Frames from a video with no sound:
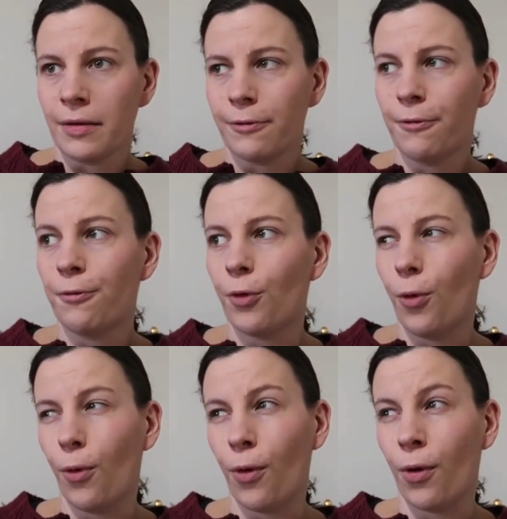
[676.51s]

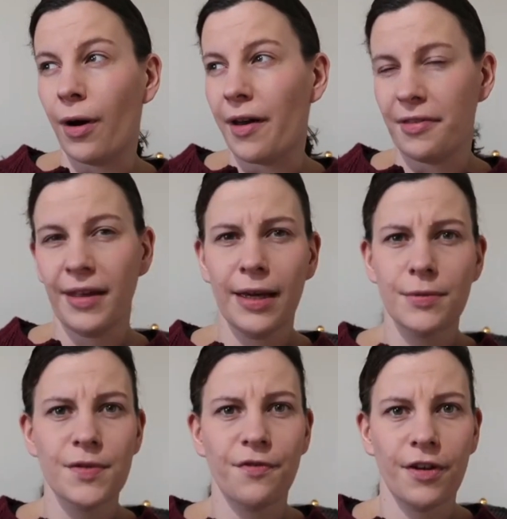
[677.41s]
for, I think it
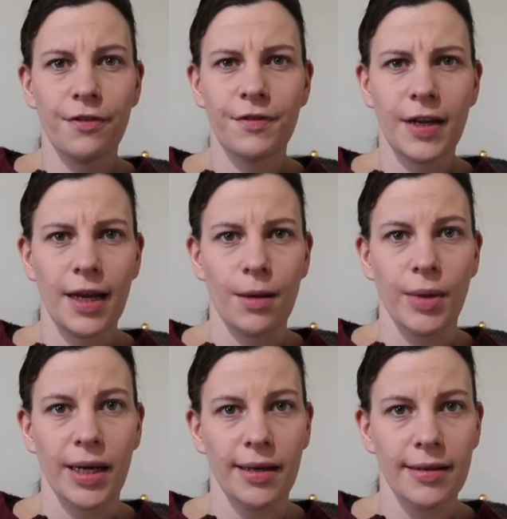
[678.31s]
was 15
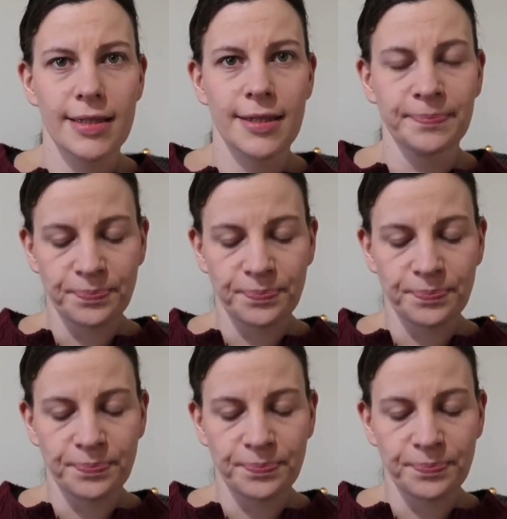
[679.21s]
minutes.